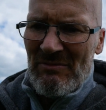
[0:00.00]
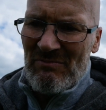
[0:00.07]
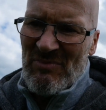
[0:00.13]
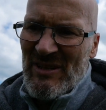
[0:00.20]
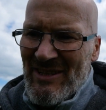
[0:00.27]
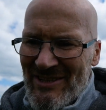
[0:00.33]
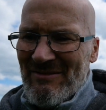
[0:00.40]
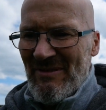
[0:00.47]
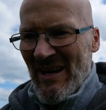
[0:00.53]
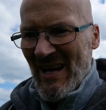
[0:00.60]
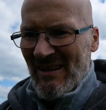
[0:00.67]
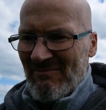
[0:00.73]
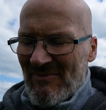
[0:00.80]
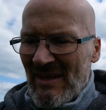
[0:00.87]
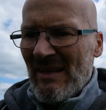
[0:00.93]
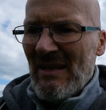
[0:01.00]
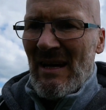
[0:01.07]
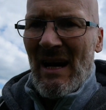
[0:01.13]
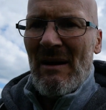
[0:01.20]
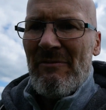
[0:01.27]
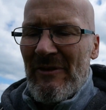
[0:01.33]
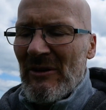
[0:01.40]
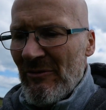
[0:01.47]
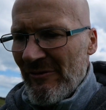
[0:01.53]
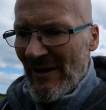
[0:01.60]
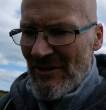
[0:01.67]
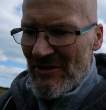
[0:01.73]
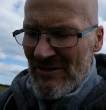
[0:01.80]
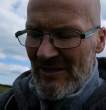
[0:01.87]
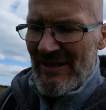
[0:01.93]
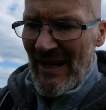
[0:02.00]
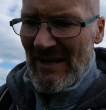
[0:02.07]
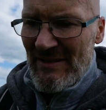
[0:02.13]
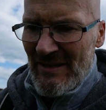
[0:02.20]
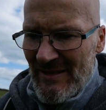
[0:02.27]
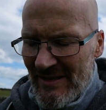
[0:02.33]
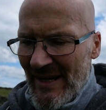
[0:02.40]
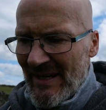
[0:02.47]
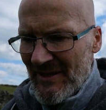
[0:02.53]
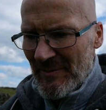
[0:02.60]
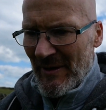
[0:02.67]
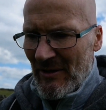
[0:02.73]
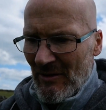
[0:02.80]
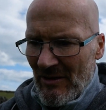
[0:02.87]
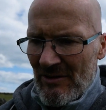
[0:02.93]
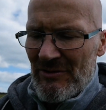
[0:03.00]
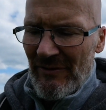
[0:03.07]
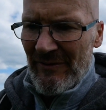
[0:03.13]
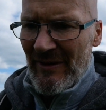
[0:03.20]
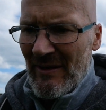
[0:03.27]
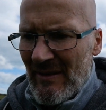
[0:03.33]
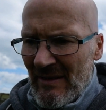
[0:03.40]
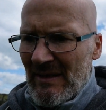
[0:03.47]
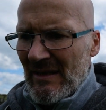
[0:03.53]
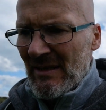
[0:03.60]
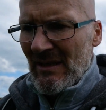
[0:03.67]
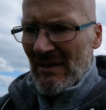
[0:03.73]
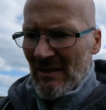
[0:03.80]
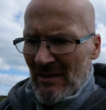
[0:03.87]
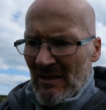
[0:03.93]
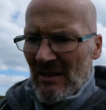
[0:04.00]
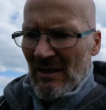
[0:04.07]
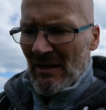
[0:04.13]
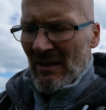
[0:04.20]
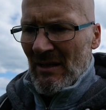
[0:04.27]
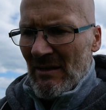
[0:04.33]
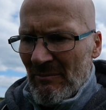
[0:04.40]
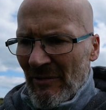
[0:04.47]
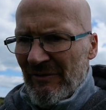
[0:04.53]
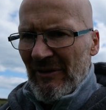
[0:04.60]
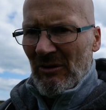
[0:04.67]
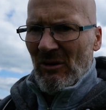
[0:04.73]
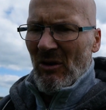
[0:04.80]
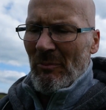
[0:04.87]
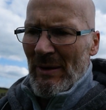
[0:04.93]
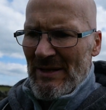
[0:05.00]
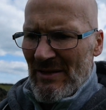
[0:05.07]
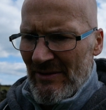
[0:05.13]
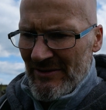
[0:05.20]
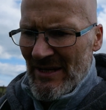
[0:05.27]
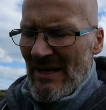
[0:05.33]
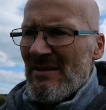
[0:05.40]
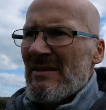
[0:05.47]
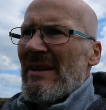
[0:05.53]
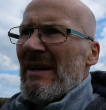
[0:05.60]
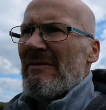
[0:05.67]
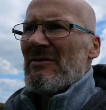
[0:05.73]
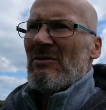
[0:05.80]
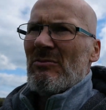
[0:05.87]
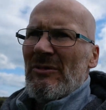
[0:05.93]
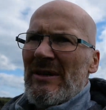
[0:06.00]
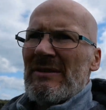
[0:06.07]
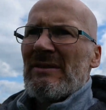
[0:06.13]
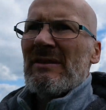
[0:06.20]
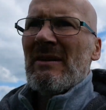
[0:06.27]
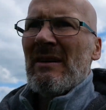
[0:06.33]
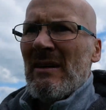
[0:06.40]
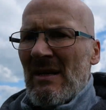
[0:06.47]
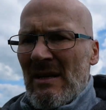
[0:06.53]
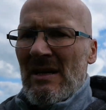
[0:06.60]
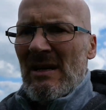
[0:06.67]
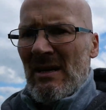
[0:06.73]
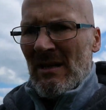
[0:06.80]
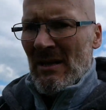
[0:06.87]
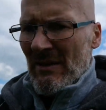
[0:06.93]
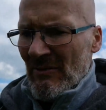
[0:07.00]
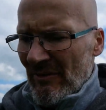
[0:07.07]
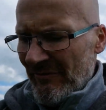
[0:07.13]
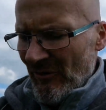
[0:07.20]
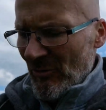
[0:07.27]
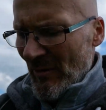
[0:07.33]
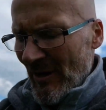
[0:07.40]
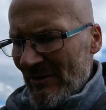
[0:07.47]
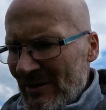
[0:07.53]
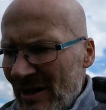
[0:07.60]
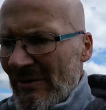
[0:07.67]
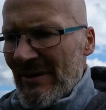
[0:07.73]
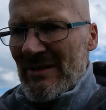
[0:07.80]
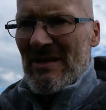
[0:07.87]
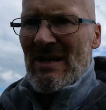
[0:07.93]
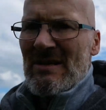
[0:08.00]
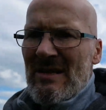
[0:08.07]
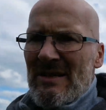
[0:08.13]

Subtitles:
which, yeah, I feel fresh as a daisy today, to be quite honest with you. I feel a lot better than yesterday for some reason. I've got 4 miles to go and it's actually